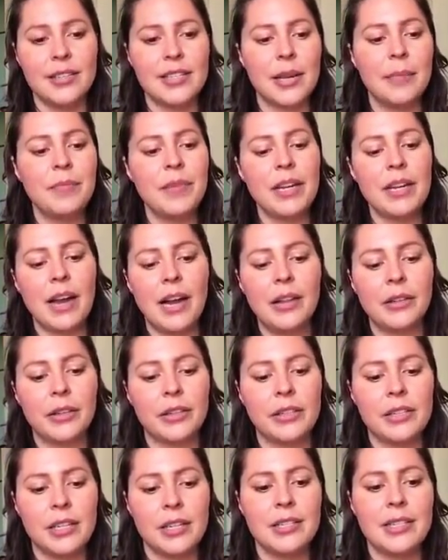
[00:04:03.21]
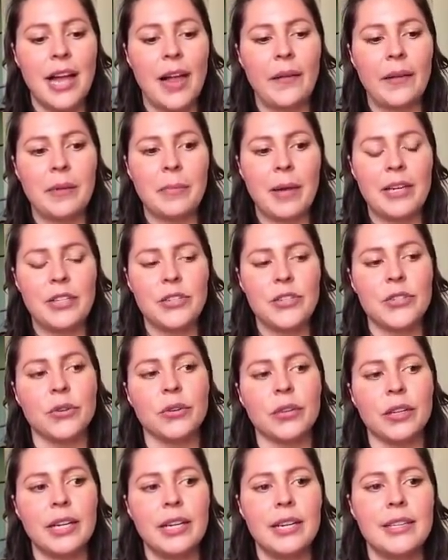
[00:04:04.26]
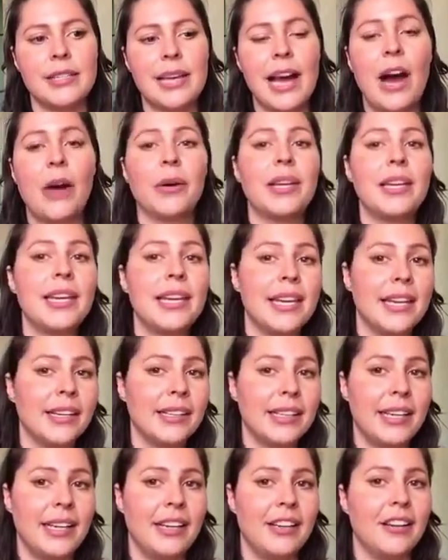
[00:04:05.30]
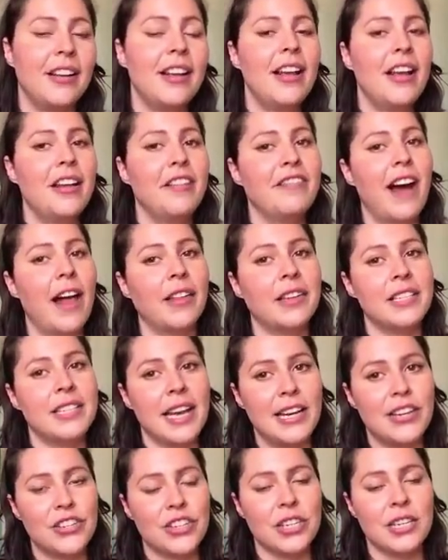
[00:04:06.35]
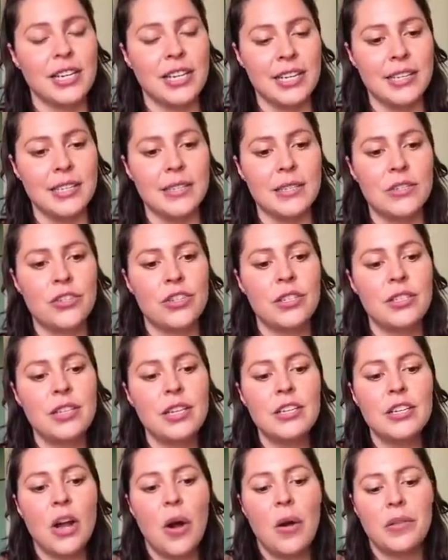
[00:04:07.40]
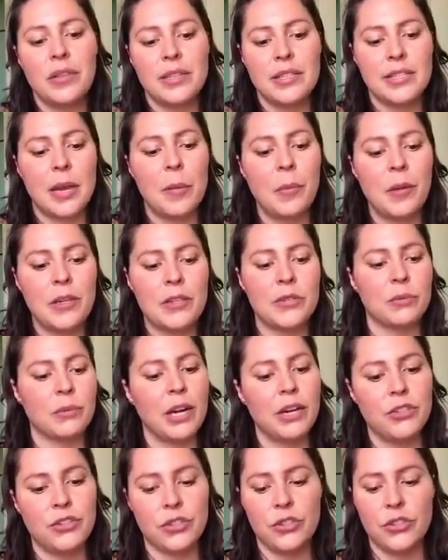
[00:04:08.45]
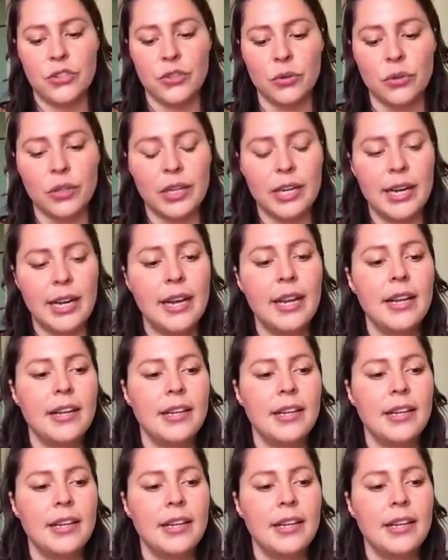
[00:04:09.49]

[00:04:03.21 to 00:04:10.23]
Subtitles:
Something I learned in telling my story is how healing validation is. Just to know that someone has read your story,